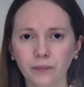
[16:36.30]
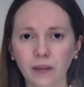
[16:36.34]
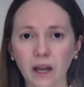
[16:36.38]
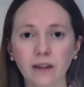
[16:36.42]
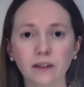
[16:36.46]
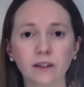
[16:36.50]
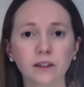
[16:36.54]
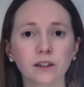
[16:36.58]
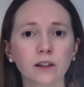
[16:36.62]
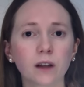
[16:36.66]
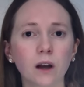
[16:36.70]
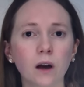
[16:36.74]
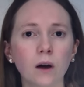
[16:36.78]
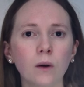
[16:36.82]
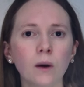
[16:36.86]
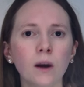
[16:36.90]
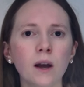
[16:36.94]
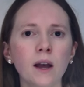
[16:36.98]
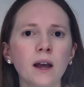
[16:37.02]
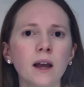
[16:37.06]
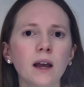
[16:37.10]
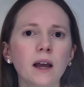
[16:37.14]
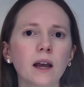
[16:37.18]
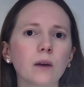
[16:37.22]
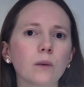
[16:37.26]
And so
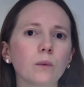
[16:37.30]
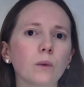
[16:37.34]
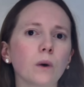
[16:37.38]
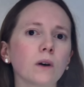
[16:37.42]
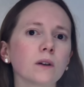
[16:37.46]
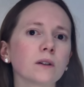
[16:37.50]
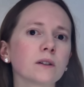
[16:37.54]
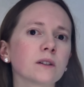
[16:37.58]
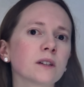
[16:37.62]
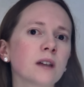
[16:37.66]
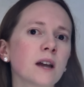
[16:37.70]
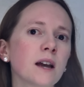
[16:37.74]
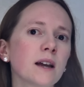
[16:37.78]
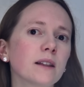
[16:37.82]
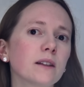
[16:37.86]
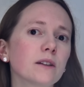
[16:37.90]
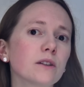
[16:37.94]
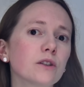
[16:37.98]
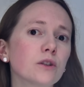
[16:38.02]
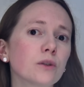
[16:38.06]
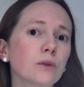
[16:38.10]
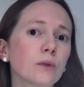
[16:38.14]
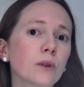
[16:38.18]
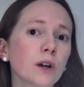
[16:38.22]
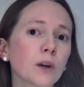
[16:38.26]
it was
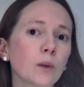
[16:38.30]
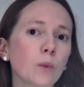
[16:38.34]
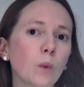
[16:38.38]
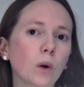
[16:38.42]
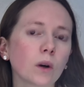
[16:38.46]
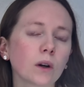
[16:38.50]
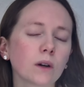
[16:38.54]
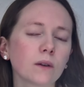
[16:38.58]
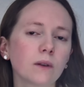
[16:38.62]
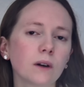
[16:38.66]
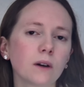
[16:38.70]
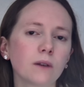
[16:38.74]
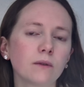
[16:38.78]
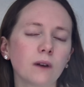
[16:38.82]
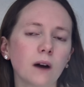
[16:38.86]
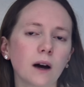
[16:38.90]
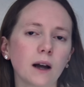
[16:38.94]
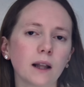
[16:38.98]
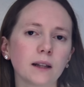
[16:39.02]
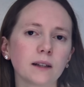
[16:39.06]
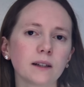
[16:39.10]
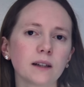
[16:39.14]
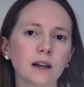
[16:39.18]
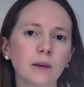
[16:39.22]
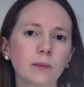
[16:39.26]
that during one of her
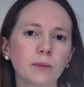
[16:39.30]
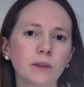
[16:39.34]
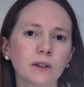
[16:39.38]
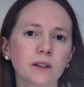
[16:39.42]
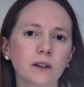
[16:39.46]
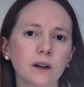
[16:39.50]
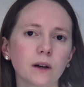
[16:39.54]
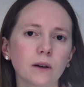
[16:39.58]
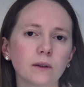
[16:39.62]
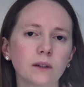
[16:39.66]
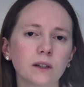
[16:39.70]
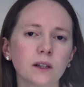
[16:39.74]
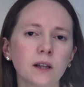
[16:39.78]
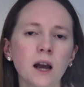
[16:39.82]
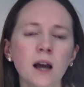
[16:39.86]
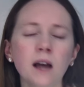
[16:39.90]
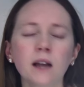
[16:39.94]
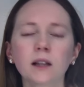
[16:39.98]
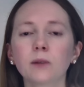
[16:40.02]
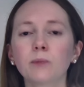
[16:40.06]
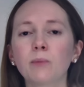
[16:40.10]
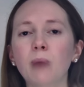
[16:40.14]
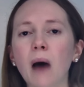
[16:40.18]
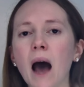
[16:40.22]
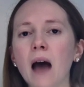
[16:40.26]
violent episodes,
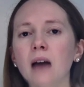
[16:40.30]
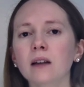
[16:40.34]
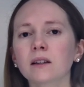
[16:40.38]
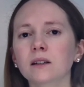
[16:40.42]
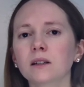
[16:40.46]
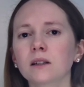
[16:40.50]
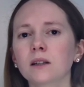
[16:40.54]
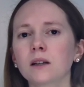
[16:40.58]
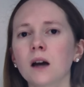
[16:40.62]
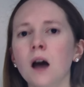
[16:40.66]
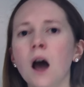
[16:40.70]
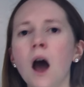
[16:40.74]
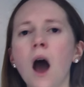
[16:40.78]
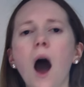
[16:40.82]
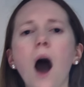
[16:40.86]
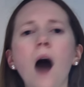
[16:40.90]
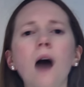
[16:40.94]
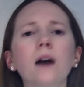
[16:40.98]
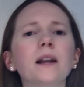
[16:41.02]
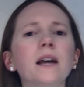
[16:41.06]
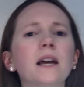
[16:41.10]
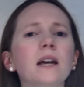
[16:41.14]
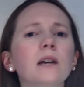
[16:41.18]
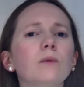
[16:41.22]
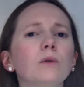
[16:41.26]
the pastor,
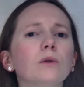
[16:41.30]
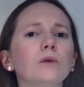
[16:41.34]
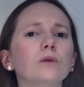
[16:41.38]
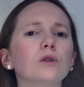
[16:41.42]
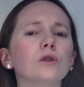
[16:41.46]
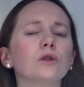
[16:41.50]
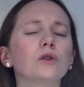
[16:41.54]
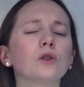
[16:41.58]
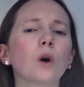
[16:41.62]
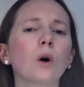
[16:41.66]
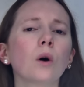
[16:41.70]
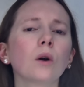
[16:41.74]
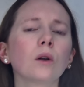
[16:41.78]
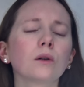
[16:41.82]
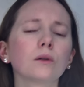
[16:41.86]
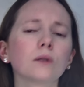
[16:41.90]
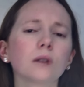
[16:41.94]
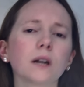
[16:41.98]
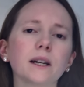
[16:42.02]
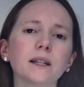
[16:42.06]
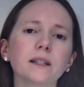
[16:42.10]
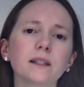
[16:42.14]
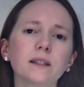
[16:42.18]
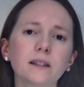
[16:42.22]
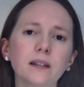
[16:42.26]
unable to
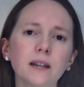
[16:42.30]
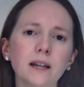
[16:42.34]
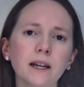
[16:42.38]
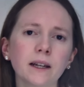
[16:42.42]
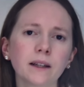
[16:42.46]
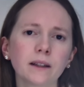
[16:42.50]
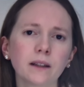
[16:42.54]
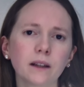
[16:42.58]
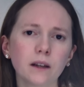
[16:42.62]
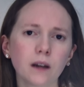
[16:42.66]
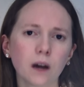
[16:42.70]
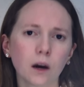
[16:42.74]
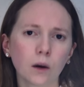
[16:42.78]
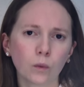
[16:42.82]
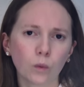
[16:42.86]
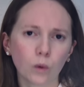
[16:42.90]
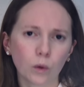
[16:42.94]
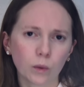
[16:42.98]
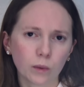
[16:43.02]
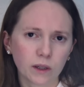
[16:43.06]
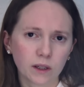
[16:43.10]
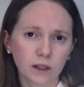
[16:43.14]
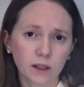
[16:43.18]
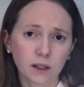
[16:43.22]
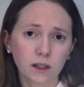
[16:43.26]
tolerate seeing the young
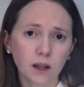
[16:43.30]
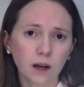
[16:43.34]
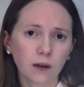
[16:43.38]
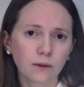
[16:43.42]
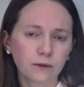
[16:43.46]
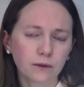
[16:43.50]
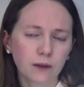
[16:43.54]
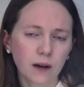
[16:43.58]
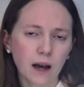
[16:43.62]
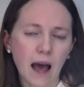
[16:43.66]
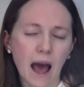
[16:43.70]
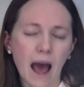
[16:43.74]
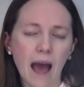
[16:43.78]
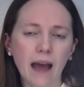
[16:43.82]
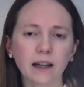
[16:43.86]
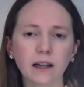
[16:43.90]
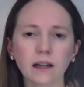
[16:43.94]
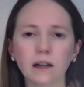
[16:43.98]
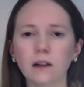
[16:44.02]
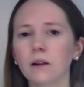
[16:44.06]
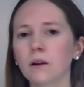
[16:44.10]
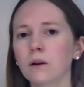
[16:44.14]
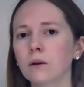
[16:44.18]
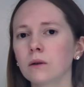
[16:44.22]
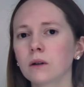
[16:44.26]
woman suffer
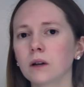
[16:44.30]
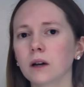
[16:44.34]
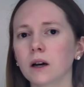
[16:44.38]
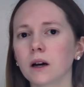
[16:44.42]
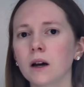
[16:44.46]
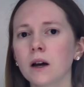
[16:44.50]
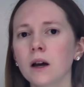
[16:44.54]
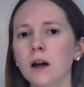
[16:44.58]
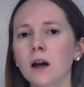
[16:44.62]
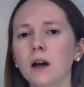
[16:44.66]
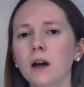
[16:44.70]
any longer,